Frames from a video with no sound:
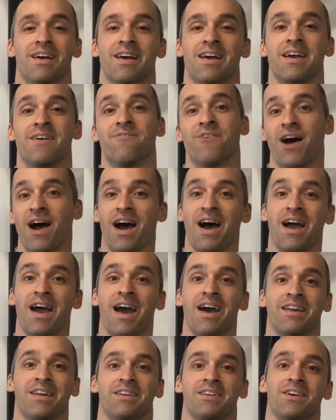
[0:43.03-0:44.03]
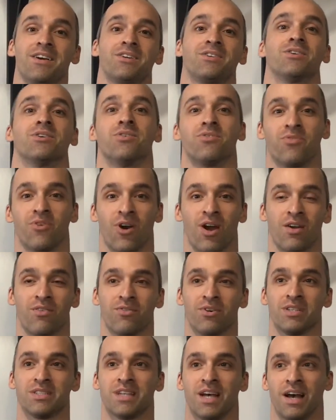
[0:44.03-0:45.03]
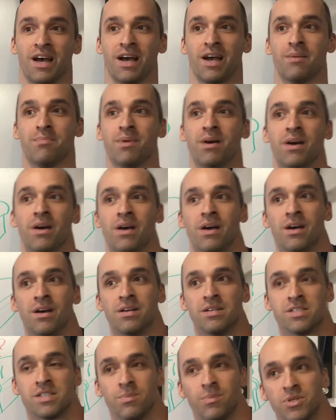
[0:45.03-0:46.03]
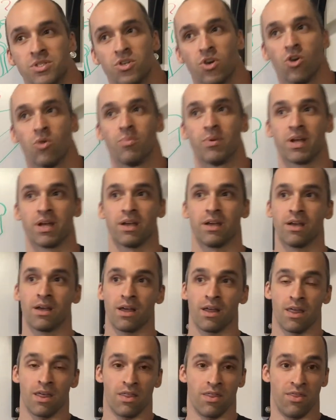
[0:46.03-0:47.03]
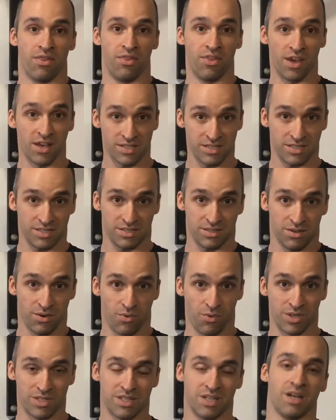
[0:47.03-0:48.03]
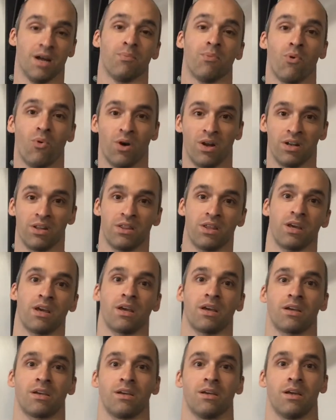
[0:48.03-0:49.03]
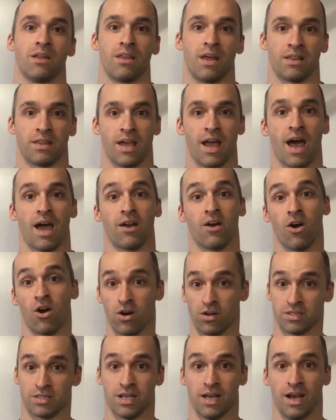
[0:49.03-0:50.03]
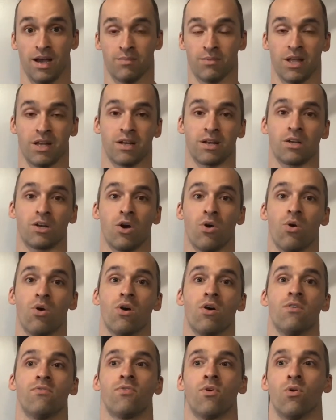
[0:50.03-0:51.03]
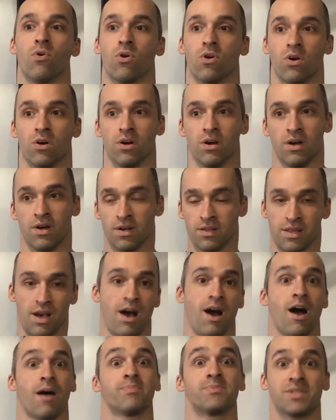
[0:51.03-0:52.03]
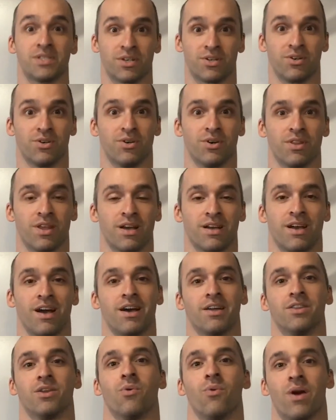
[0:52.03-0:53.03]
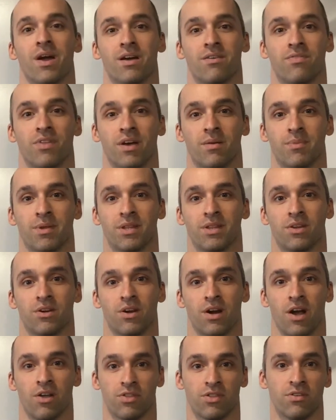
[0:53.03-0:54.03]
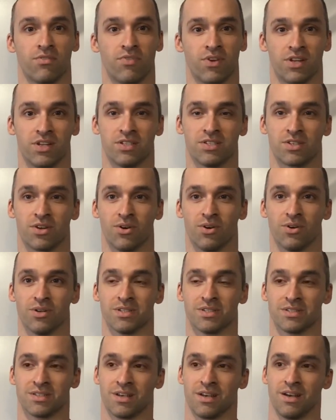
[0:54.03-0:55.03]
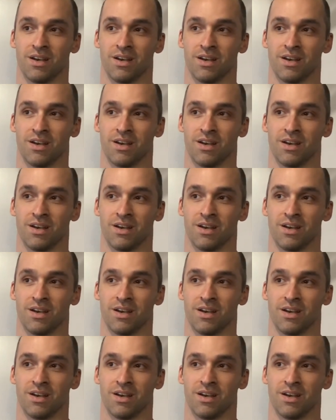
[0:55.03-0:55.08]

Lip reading: If I had a nickel for every time someone told me this was the number one thing that they had a hard time letting go of, or the obstacle that got in the way of them in their health and fitness goals,